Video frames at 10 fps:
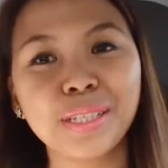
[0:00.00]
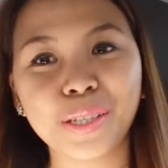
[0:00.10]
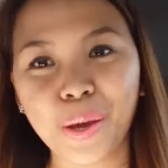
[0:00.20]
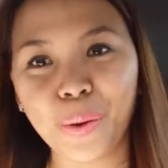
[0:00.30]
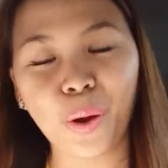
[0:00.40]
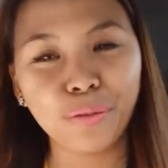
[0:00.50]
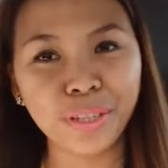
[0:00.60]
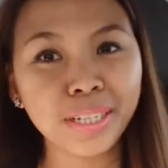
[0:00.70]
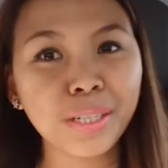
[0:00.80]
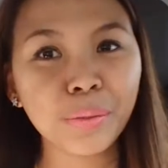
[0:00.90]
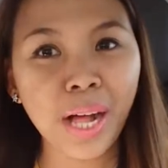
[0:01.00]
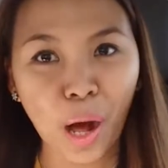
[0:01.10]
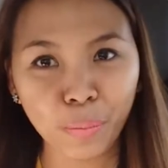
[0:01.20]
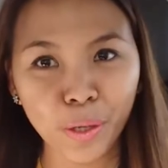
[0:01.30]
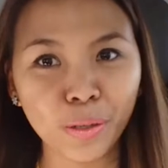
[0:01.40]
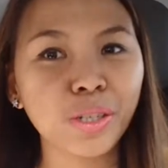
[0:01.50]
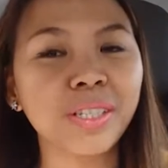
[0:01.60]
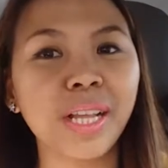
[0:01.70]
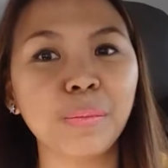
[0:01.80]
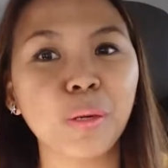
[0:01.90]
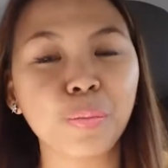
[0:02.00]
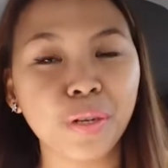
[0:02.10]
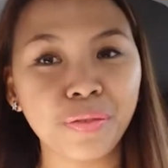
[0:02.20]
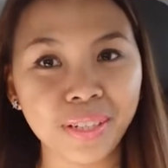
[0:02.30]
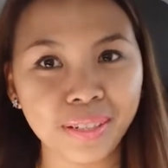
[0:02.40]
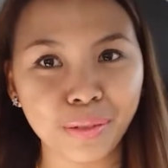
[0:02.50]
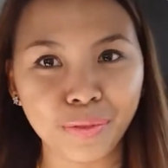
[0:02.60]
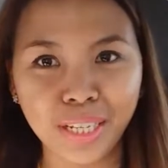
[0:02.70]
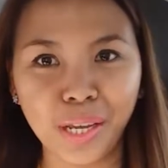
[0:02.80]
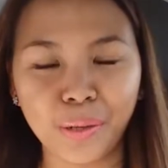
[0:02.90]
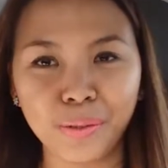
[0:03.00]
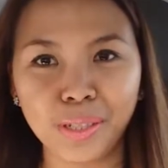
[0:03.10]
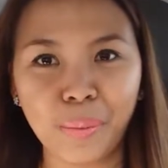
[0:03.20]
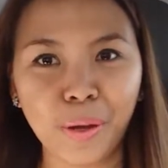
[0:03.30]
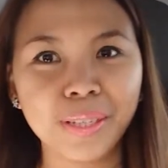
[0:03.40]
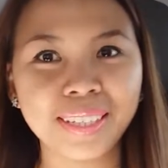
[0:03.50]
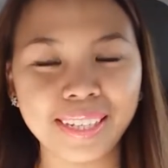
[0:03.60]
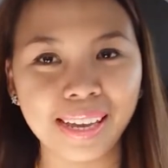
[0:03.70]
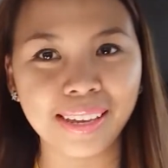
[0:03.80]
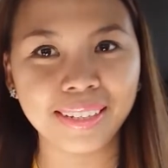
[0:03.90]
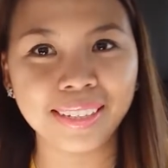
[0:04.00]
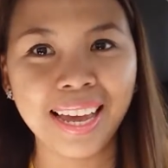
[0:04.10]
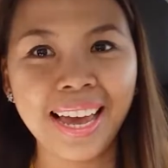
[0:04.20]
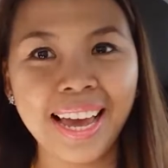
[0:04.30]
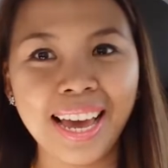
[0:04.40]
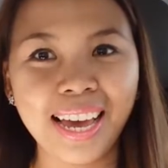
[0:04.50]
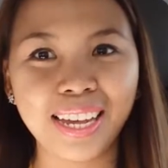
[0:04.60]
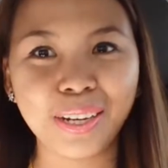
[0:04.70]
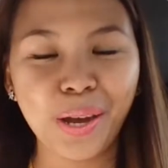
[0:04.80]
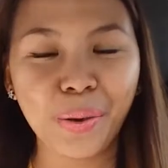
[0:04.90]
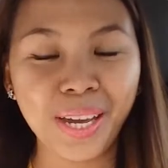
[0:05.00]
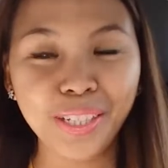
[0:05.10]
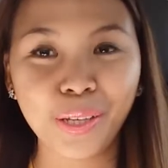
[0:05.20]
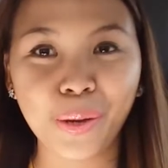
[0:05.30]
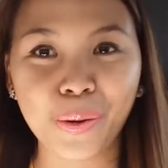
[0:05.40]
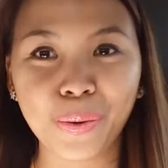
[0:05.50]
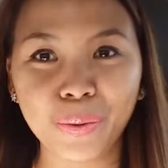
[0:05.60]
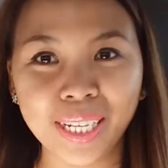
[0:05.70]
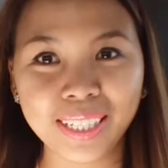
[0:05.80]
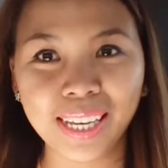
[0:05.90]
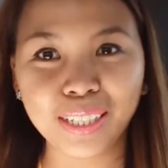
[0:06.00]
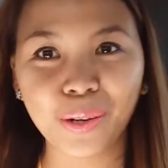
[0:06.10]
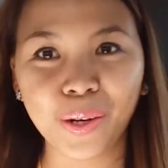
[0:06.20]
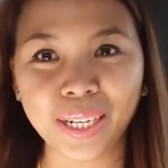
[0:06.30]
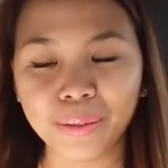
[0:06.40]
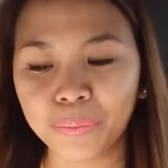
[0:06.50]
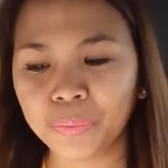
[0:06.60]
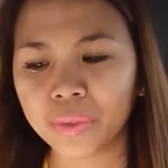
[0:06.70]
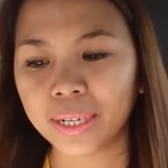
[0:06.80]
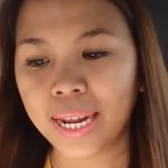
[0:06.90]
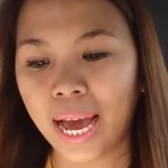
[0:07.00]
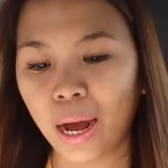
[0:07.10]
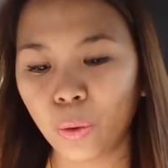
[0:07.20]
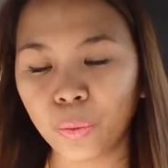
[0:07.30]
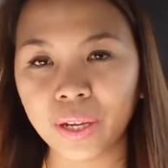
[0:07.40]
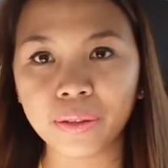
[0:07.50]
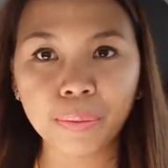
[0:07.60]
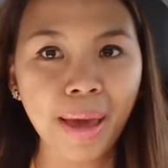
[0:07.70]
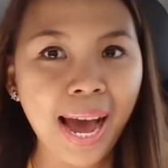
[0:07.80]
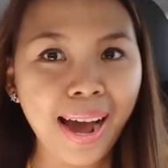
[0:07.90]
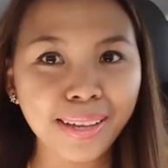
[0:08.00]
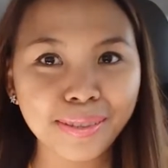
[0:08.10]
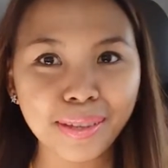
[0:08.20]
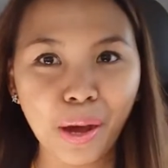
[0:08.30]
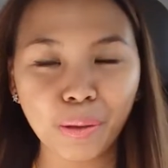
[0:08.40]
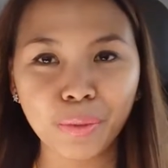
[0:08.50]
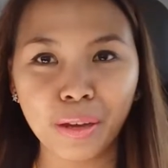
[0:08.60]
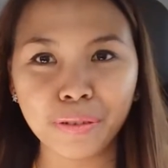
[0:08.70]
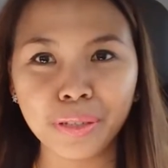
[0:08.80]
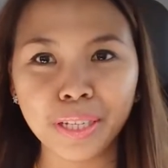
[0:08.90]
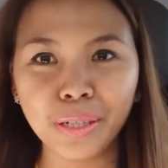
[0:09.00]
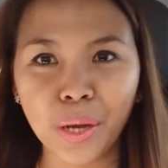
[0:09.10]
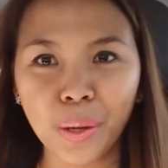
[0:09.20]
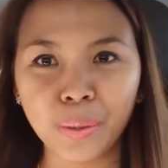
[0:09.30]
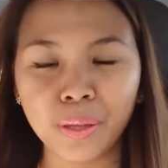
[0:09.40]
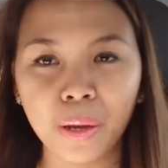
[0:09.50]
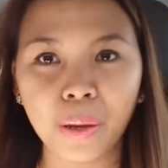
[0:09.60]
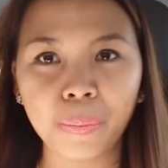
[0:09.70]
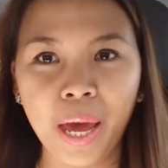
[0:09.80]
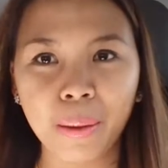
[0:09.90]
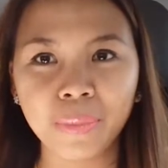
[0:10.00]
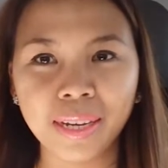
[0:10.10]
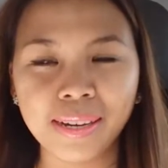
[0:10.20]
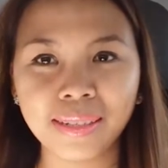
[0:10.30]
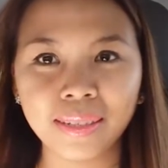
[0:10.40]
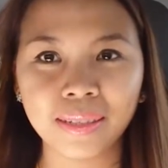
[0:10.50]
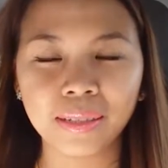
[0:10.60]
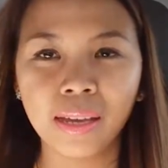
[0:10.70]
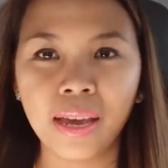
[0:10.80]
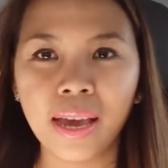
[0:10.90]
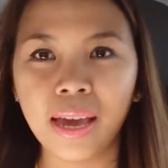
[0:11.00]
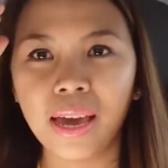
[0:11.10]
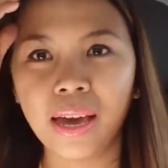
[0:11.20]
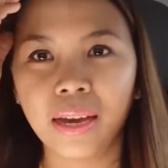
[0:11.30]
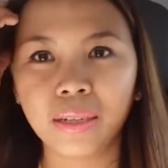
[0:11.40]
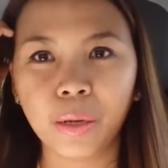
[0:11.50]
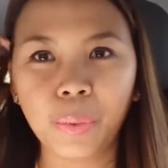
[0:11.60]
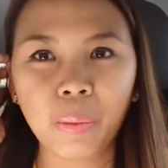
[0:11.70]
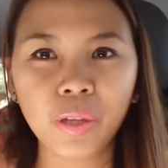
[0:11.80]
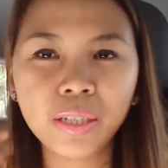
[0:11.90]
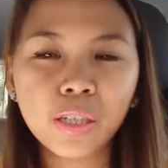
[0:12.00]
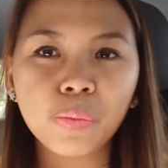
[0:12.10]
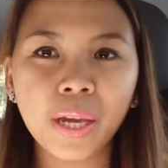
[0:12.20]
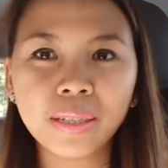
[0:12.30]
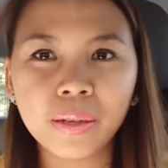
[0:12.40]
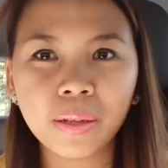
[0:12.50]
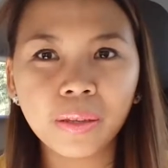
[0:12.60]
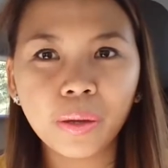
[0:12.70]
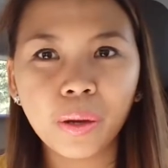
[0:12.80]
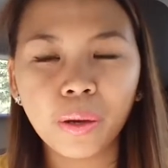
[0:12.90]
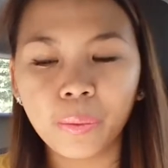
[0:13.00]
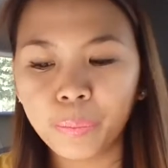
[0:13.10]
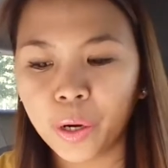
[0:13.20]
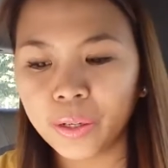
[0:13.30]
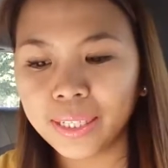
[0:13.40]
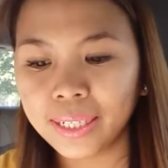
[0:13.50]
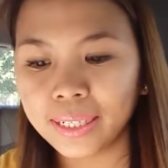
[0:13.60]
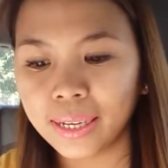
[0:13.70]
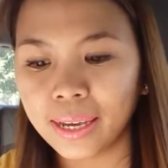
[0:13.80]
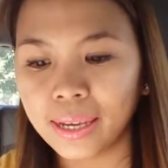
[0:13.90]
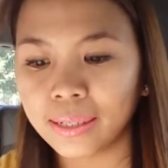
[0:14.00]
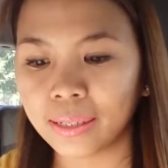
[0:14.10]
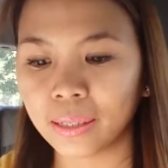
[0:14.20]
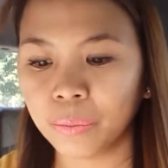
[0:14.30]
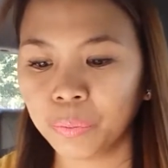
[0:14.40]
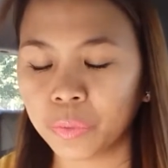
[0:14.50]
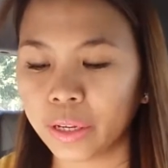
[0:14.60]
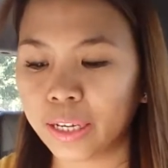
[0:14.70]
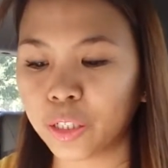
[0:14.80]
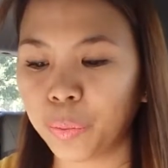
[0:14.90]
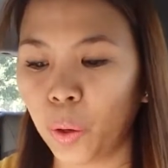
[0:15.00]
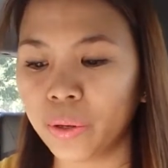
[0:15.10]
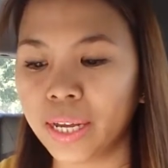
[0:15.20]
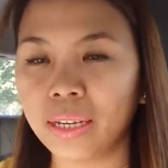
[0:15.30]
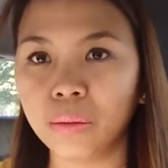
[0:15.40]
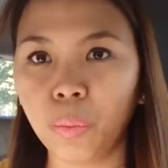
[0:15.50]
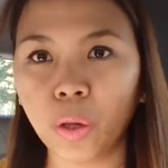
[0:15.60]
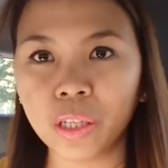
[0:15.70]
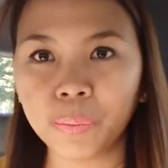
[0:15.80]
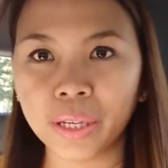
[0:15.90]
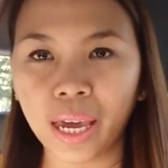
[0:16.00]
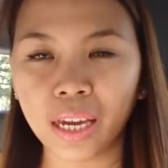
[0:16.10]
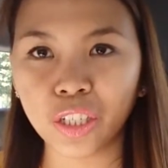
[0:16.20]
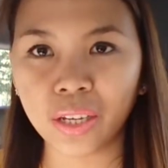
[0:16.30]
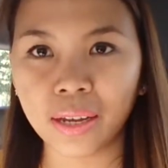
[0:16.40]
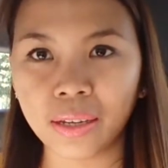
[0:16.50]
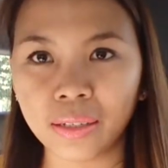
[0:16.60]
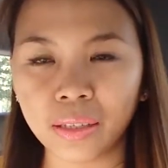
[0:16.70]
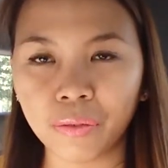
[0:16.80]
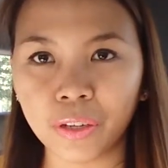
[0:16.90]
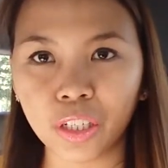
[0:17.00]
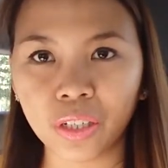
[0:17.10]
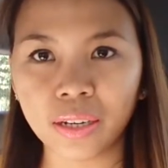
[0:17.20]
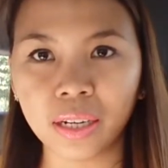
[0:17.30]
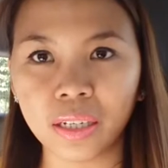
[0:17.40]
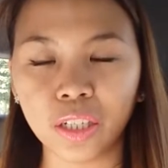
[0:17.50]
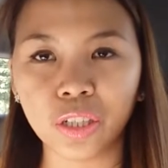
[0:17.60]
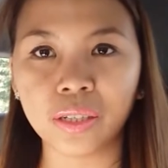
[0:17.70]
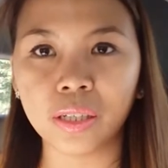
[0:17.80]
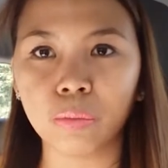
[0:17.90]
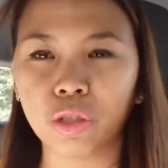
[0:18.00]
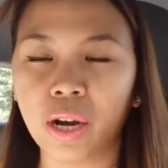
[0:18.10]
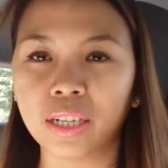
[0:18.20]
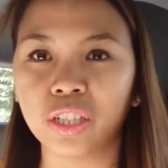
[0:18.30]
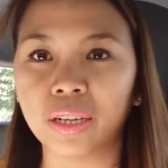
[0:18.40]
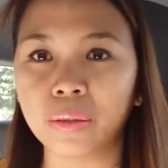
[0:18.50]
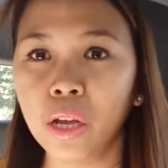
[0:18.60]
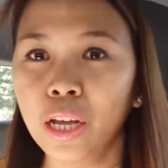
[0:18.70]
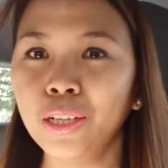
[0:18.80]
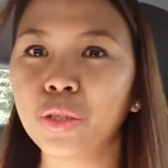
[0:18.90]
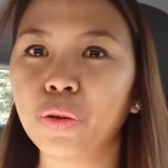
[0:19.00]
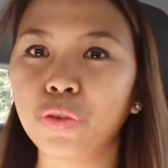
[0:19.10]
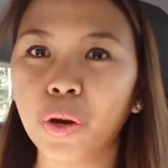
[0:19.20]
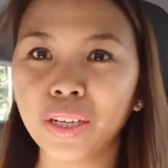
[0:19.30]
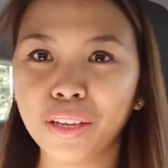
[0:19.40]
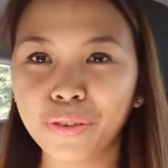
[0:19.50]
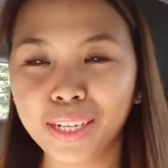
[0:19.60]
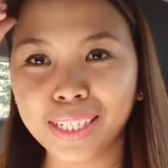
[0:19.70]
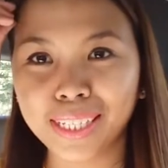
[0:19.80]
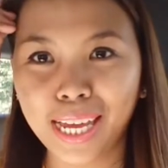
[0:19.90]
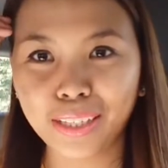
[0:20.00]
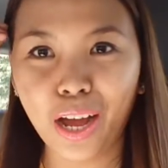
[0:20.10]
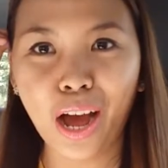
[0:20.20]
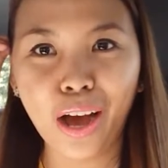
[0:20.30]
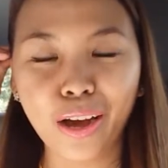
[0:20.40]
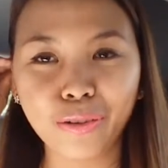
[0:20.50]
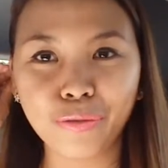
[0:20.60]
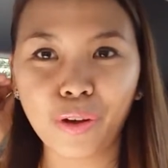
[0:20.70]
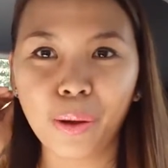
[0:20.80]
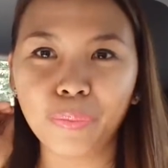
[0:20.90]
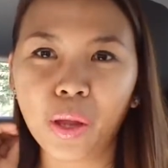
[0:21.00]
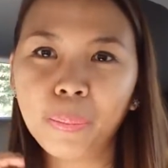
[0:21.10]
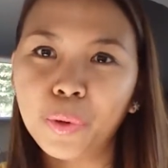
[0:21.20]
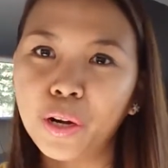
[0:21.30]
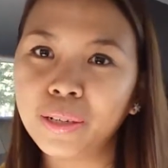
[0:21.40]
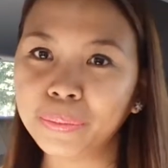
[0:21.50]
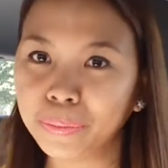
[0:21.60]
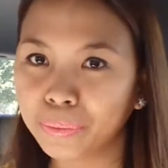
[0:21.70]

So hopefully this will help you just like my previous videos about the TEAS and okay so let's get started. Now with math, um, definitely know the PEMDAS and the PEMDAS is basically the parentheses exponent, multiplication, division, addition, subtraction. So if you're given a set of um, number